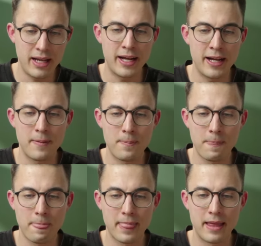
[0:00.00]

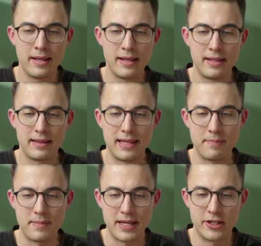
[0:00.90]
um,
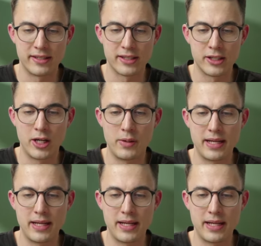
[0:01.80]
let me just go